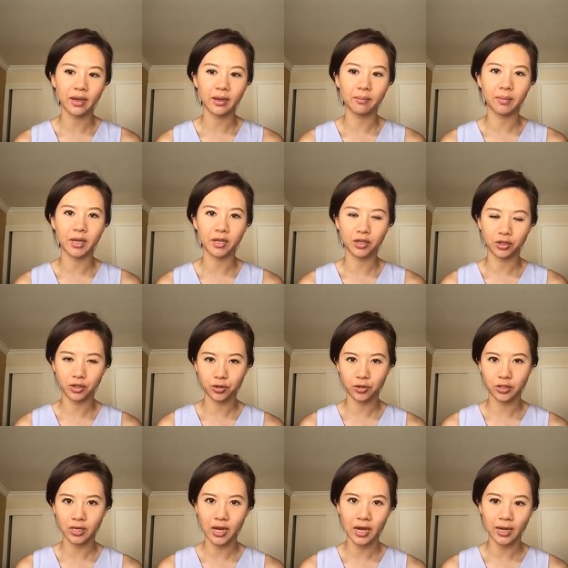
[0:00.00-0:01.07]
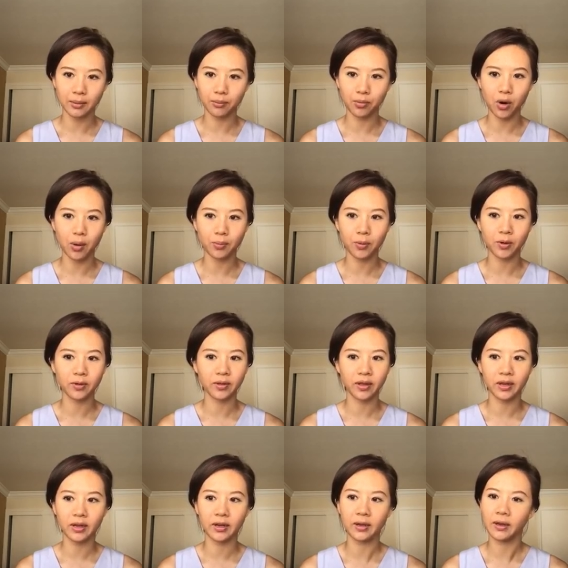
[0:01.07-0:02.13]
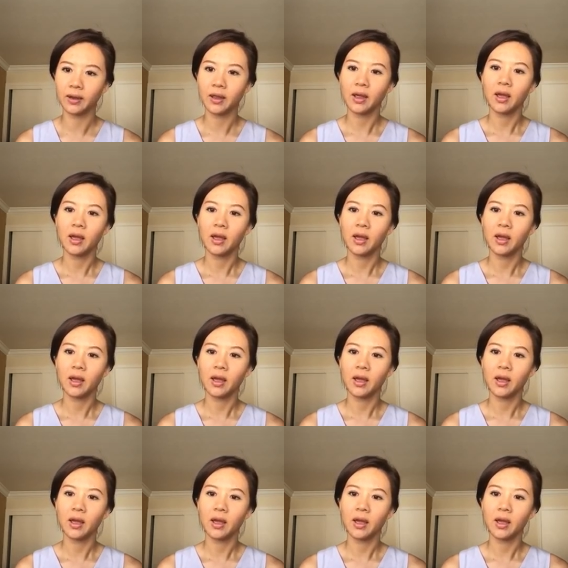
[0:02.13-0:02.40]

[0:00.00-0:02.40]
and manage your time properly.